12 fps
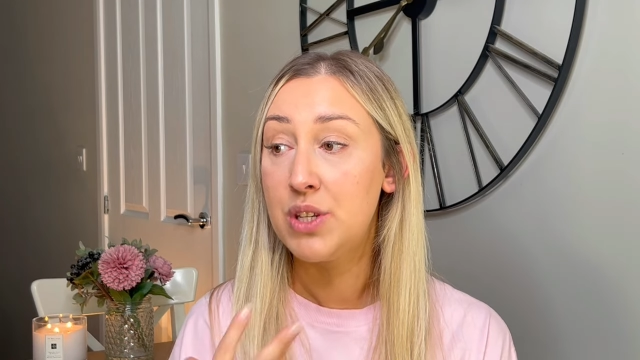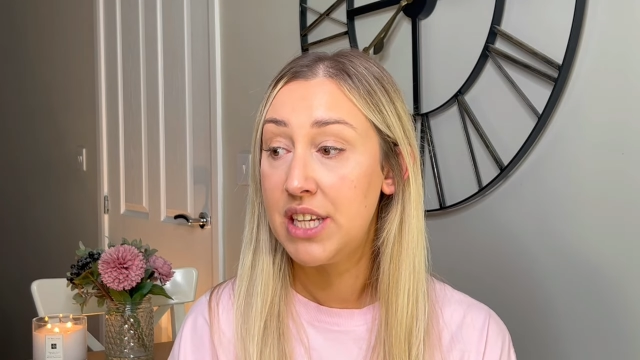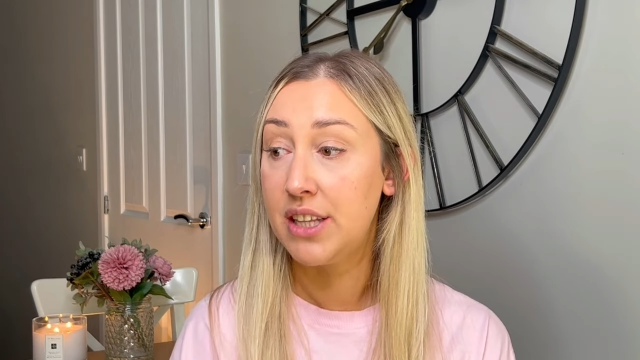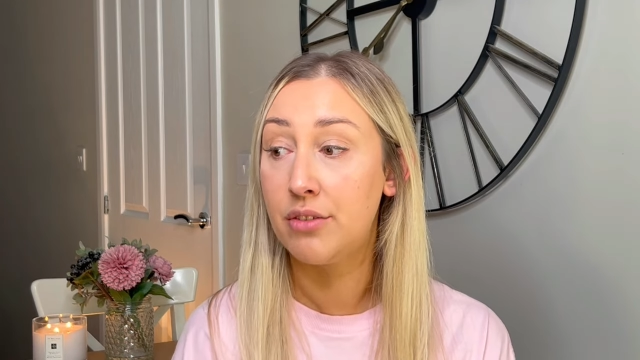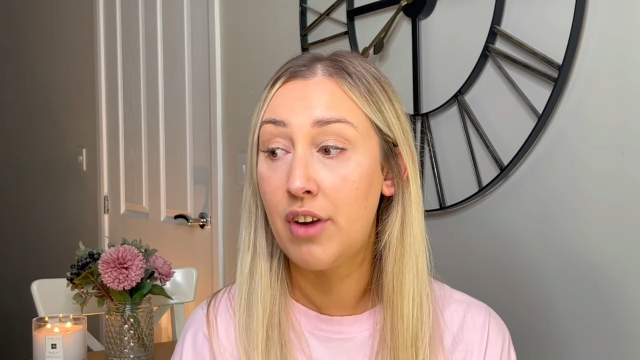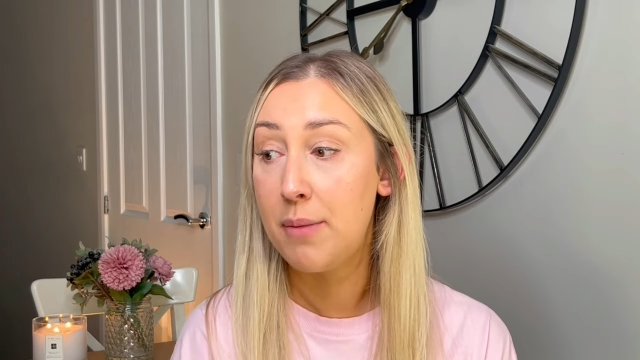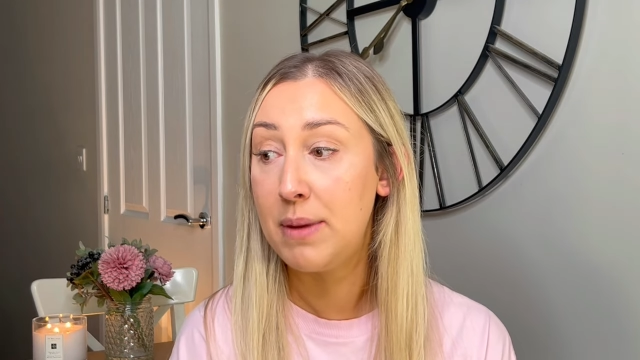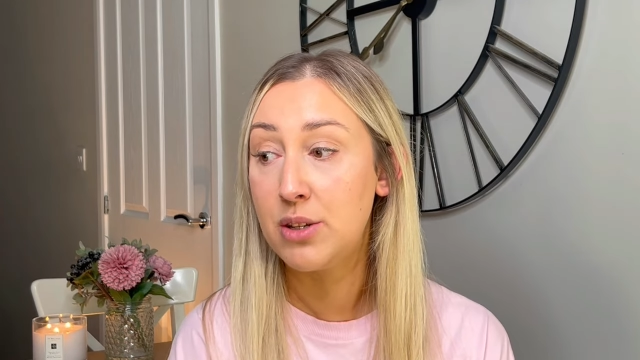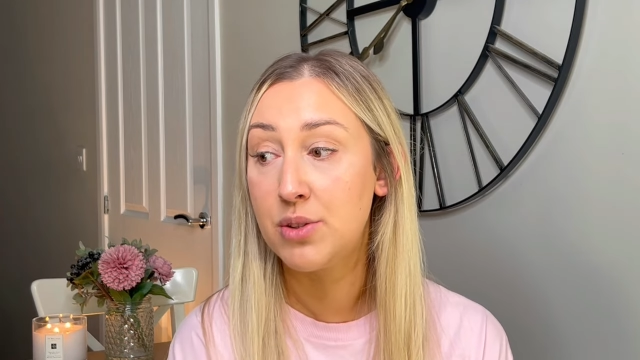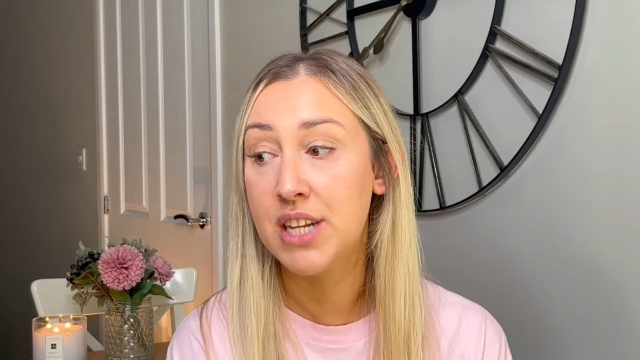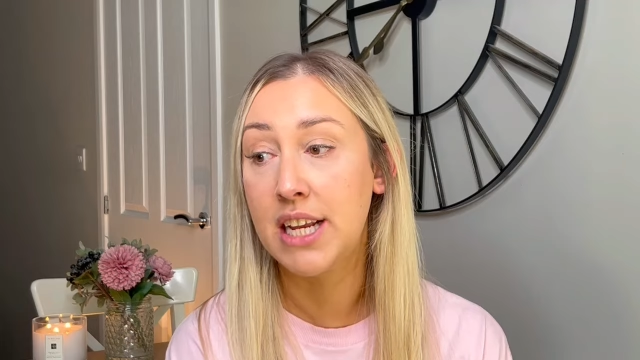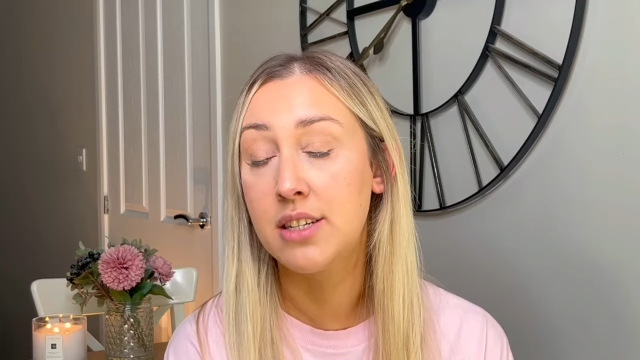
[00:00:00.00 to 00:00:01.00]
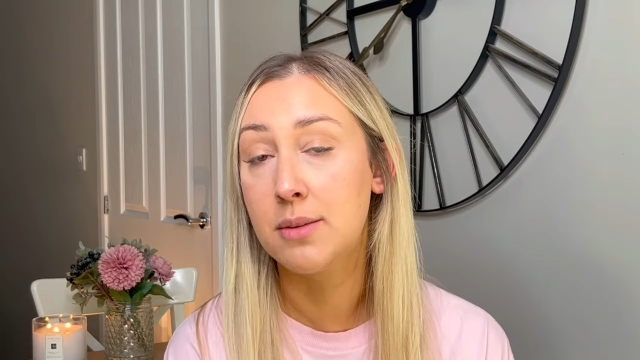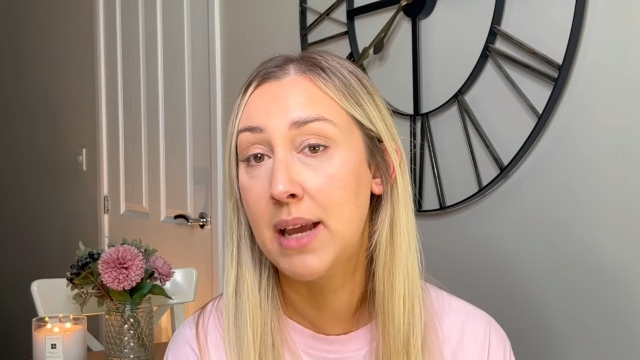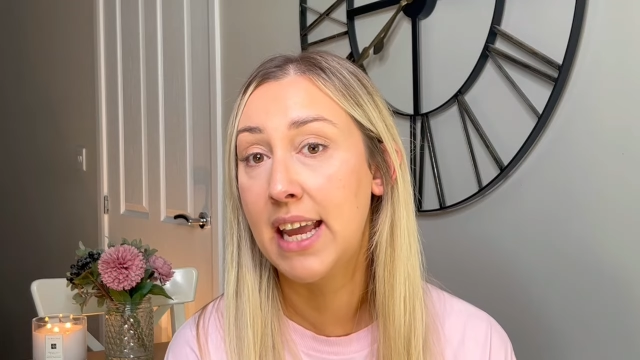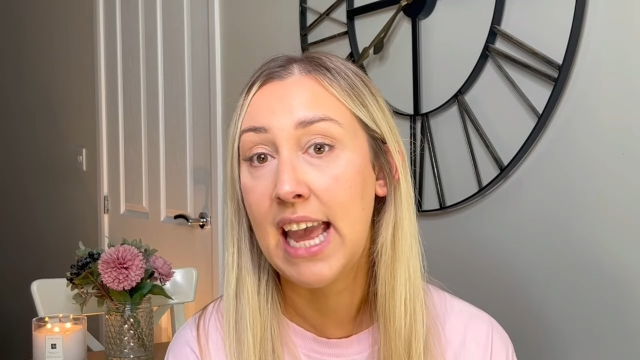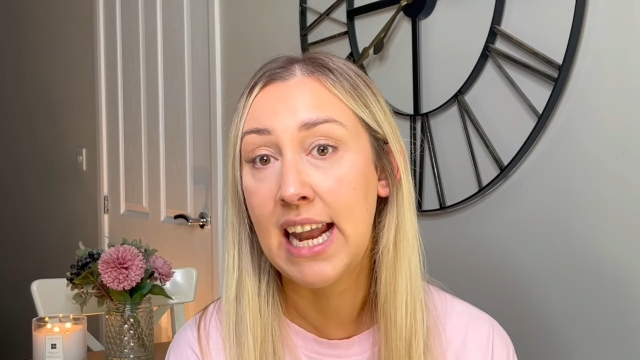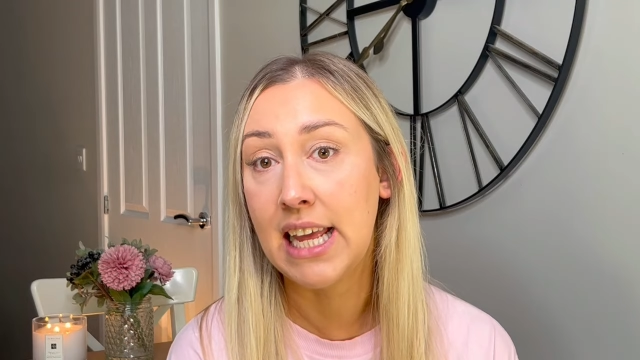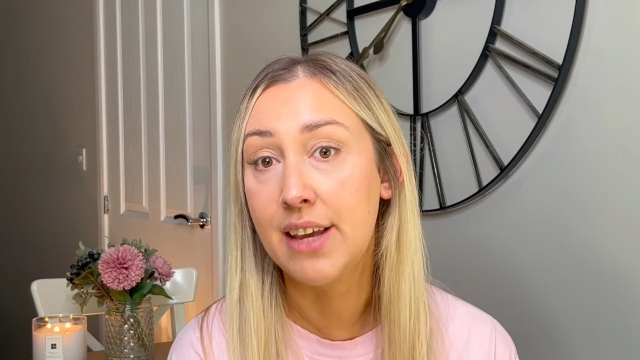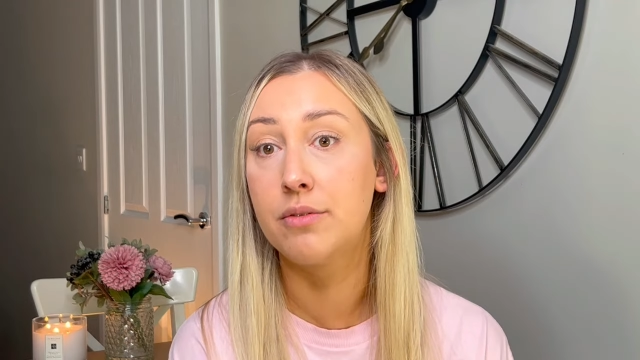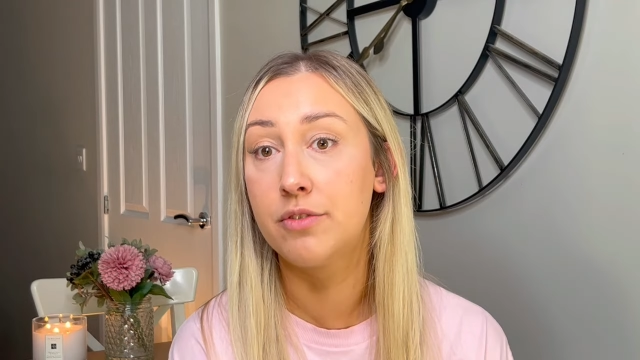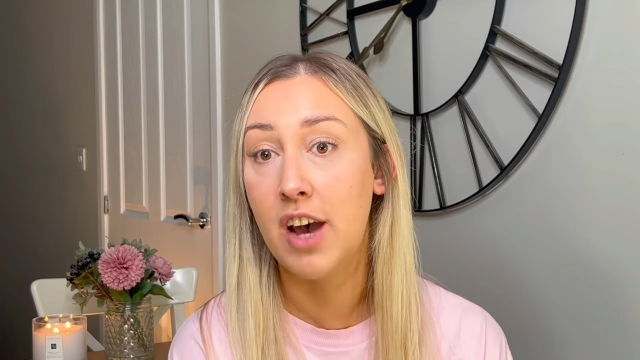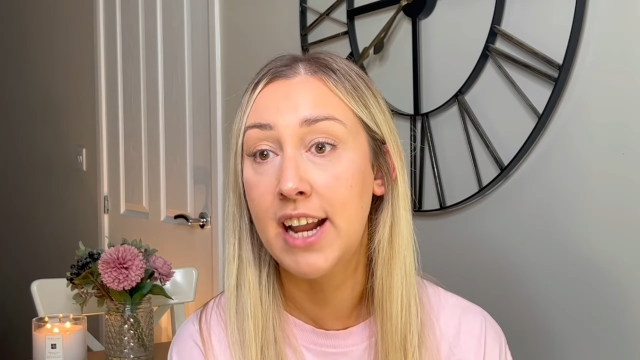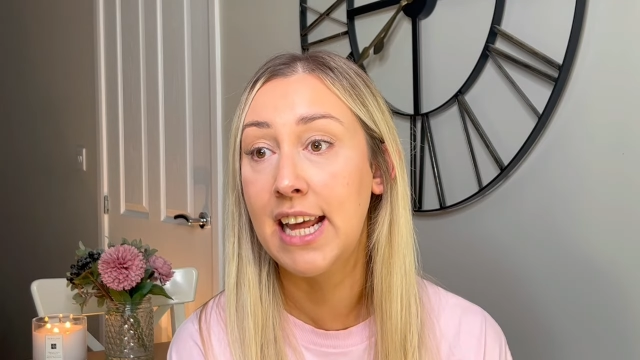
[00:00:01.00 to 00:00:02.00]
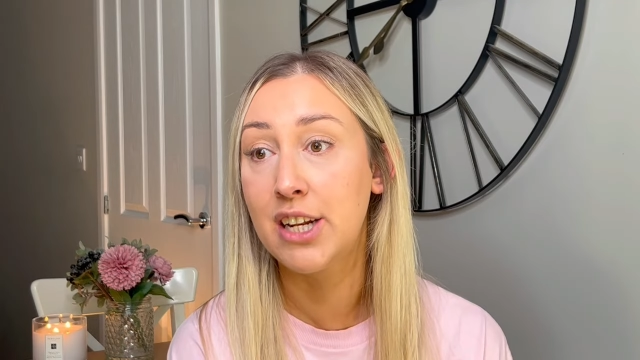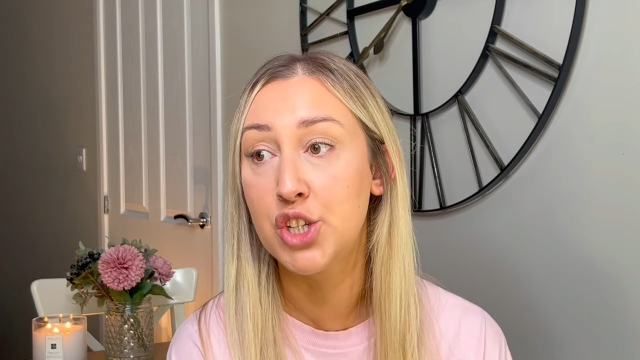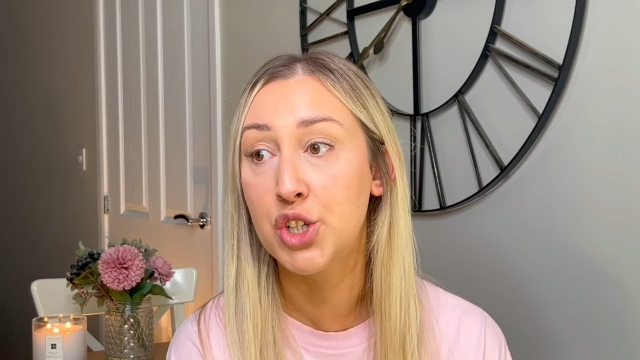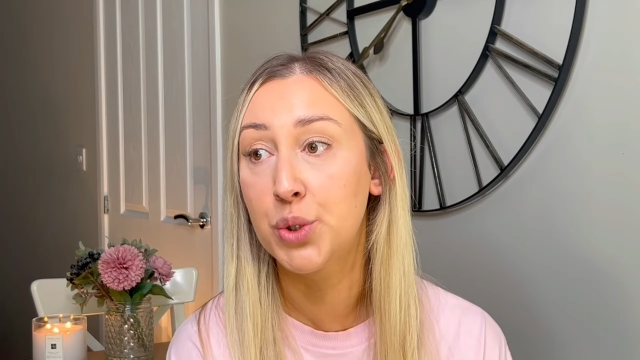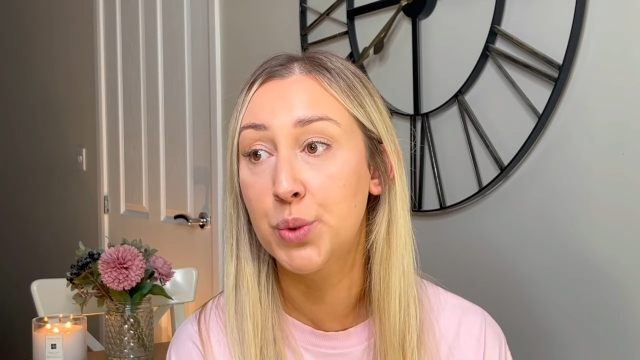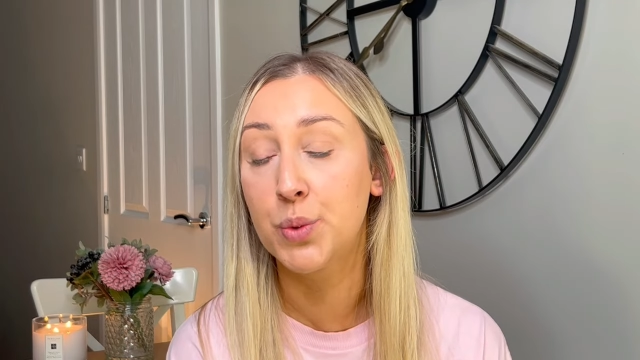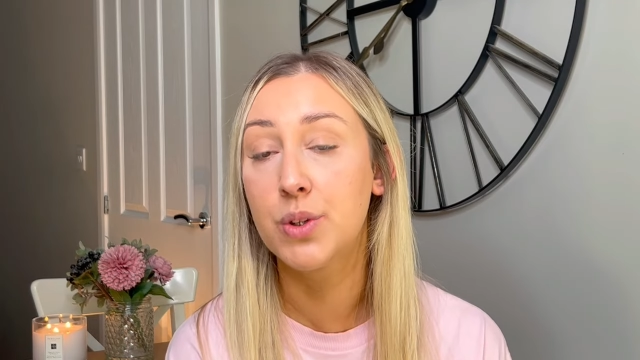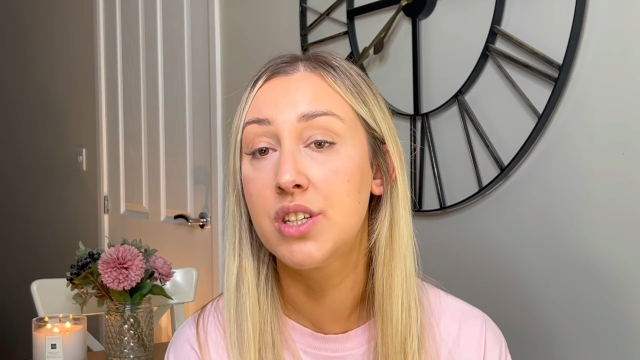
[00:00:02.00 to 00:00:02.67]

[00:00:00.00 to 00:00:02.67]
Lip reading: in the right mental state to make any financial